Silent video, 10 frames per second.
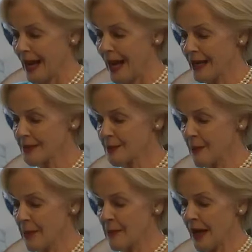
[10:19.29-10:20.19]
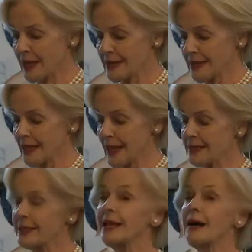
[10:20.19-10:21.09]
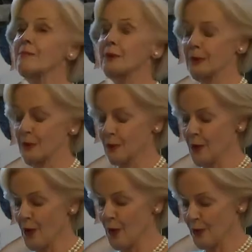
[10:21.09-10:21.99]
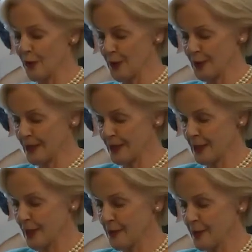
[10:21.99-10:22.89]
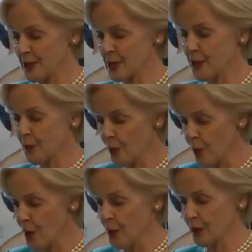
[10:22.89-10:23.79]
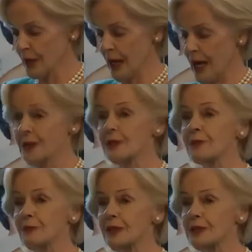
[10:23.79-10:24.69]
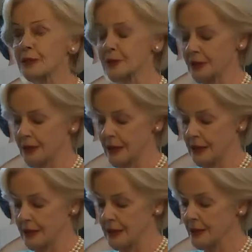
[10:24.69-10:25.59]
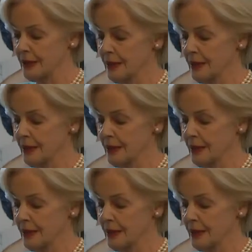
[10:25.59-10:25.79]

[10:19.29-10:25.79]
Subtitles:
And MAPrc has a number of world-first discoveries and world-class research leaders.